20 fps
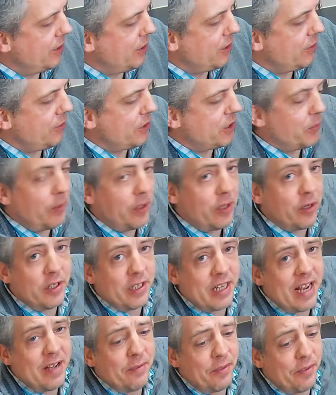I noticed that we got
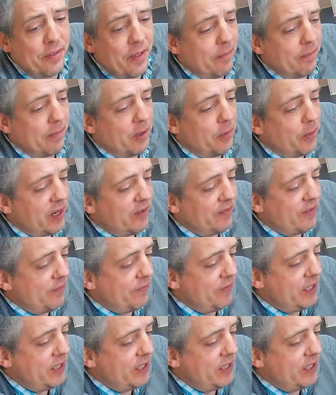a down thumb on one of our